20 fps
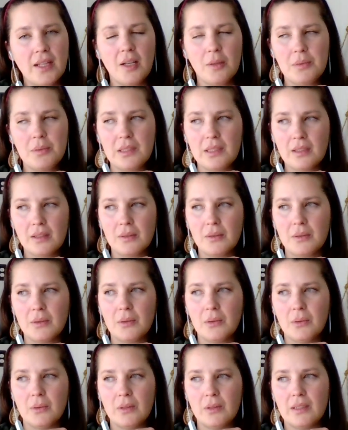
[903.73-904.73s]
if it helps you
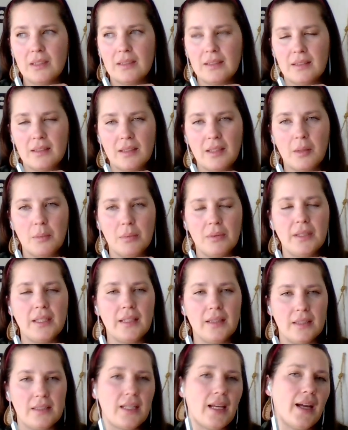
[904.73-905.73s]
Which,
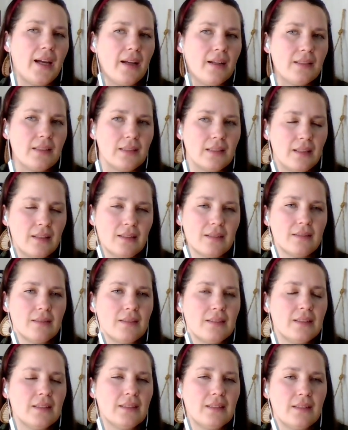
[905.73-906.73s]
complete the task
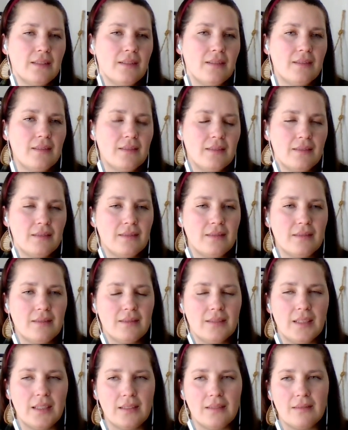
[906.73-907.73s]

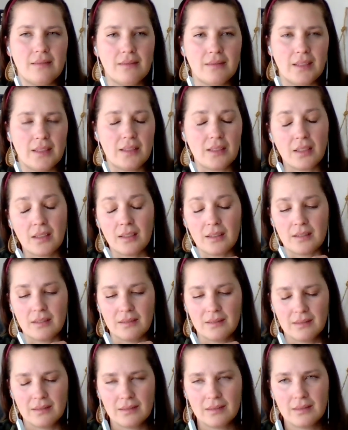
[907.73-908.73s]
yeah then that's good
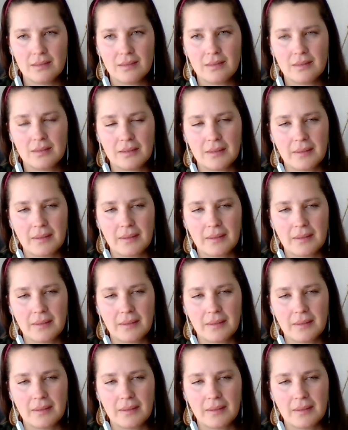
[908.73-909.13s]
or,